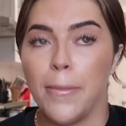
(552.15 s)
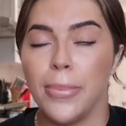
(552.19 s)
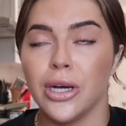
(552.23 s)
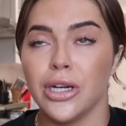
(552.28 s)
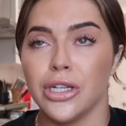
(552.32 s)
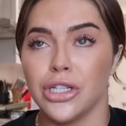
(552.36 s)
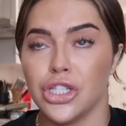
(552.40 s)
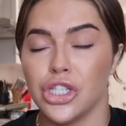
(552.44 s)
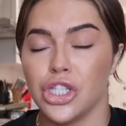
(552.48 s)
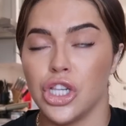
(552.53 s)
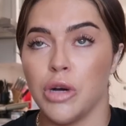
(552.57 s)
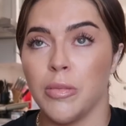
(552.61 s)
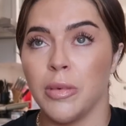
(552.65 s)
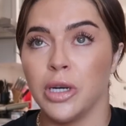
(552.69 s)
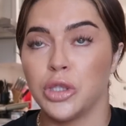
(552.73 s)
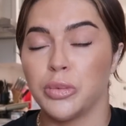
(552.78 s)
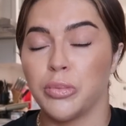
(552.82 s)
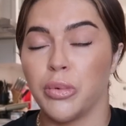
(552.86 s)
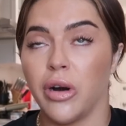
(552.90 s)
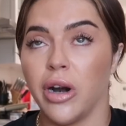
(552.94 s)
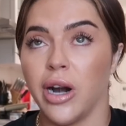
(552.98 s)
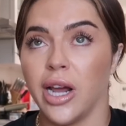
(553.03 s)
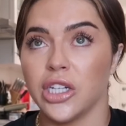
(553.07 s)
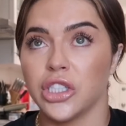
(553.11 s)
put so much
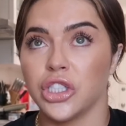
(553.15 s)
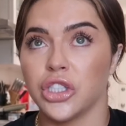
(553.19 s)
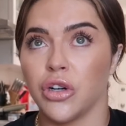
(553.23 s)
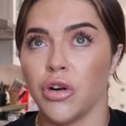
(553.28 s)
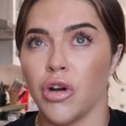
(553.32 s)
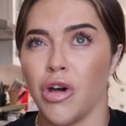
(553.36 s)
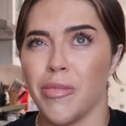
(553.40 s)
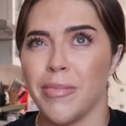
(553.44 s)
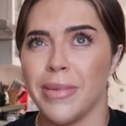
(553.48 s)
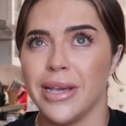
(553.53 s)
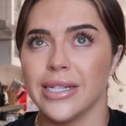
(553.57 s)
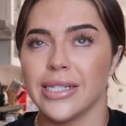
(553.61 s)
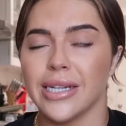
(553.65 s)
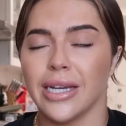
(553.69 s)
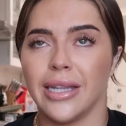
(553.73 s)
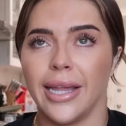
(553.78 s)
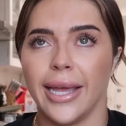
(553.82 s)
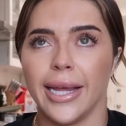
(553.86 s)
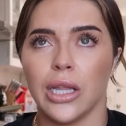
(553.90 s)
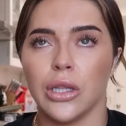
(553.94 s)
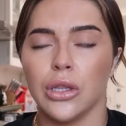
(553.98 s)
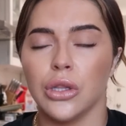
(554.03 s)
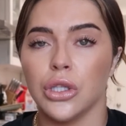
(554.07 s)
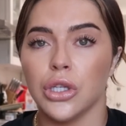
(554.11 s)
pressure on me to
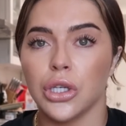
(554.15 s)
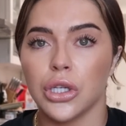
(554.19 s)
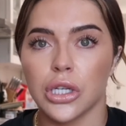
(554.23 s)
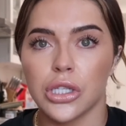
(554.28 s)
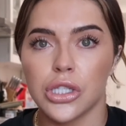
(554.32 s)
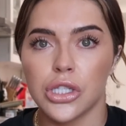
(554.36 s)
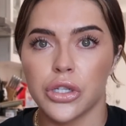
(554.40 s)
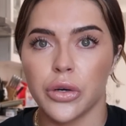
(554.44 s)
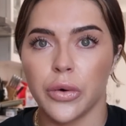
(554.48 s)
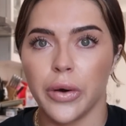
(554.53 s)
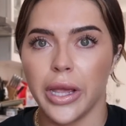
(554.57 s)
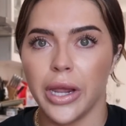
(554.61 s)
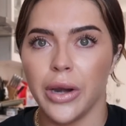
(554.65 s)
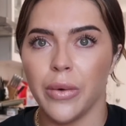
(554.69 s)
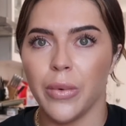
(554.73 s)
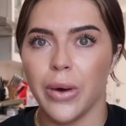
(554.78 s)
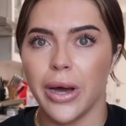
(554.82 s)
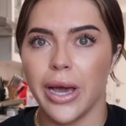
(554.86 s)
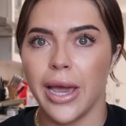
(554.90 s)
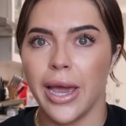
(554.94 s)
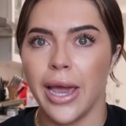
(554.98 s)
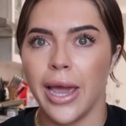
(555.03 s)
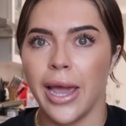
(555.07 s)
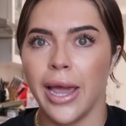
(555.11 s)
like look a certain
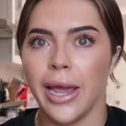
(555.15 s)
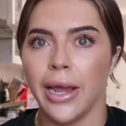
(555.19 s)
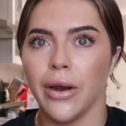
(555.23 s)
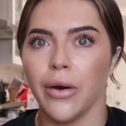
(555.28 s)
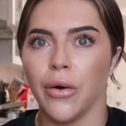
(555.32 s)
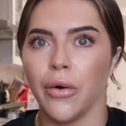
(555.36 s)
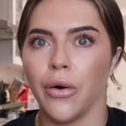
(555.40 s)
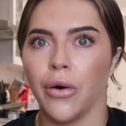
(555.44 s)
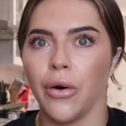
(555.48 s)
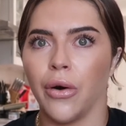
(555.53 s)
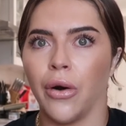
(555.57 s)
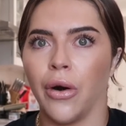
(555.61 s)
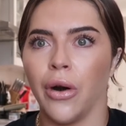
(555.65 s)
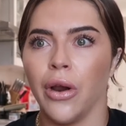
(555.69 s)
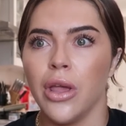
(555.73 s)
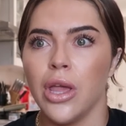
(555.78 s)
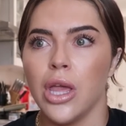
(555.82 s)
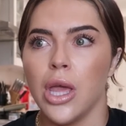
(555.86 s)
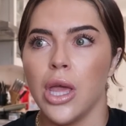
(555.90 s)
way or